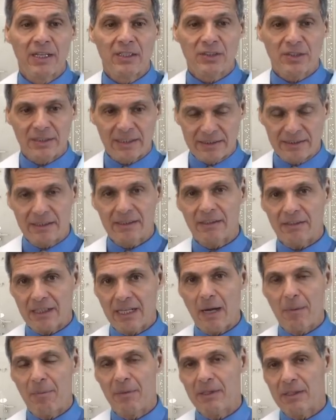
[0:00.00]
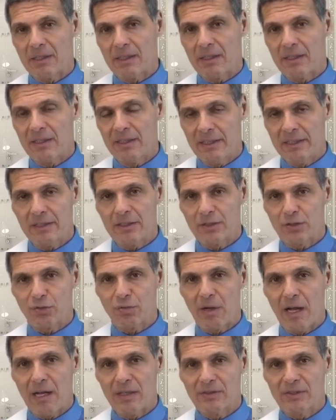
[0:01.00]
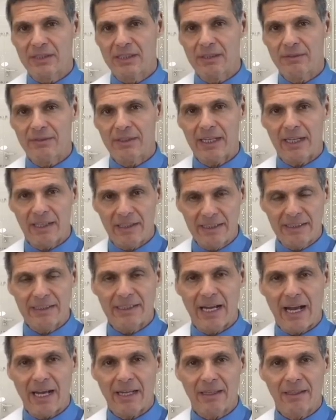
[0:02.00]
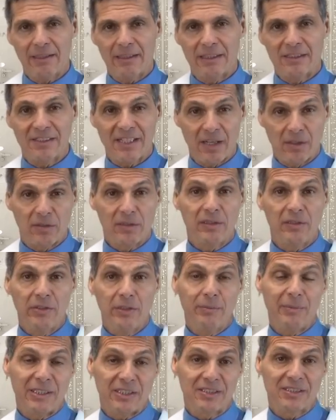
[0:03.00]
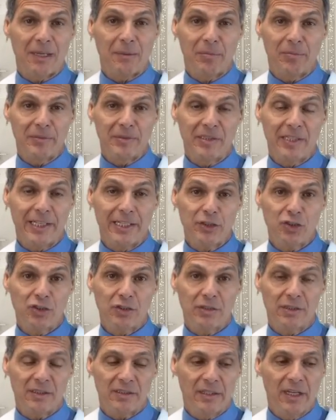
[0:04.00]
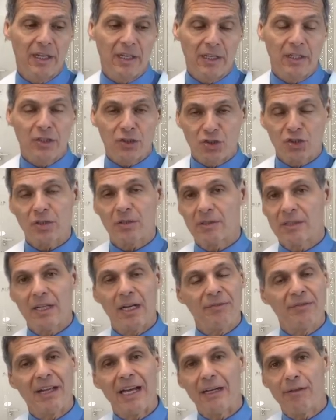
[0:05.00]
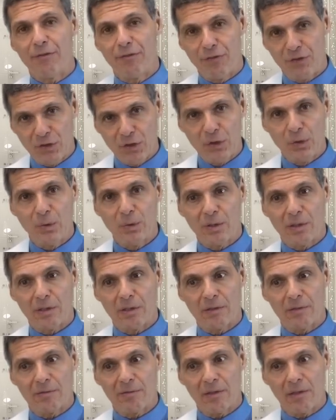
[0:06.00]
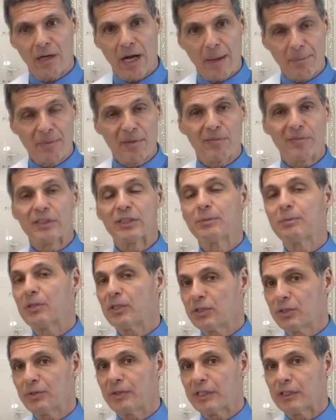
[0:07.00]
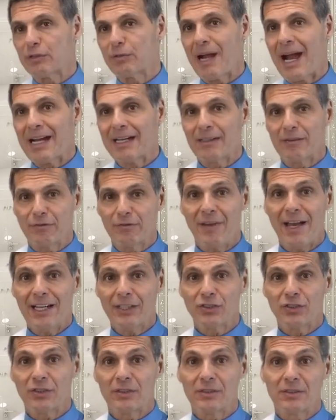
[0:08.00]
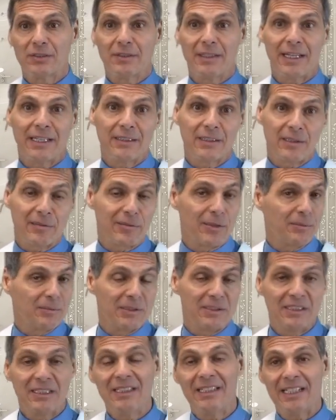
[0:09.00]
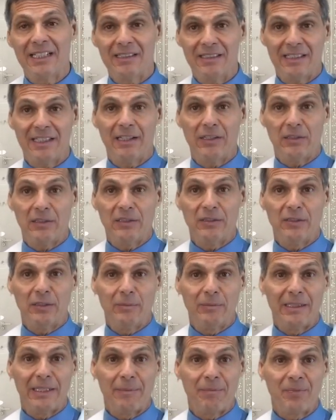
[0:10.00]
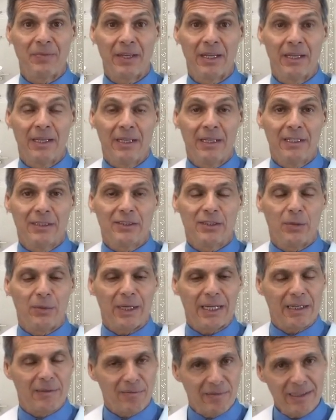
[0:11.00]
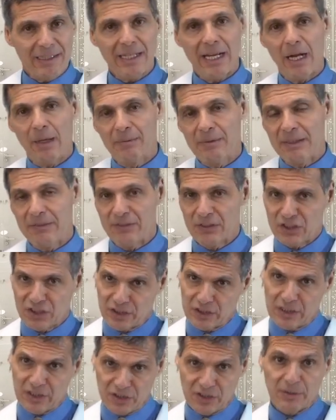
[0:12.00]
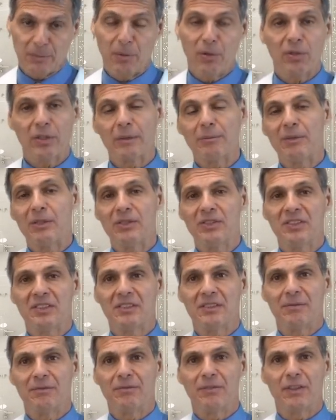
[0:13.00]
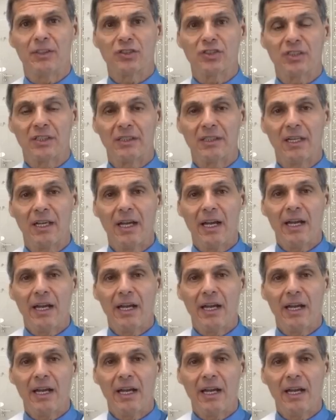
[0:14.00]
So they did a couple of clinical trials giving elite athletes L-glutamine supplementation, and sure enough, they had fewer upper respiratory tract infections than the group that didn't get the L-glutamine. So it can really help even to support immune system function.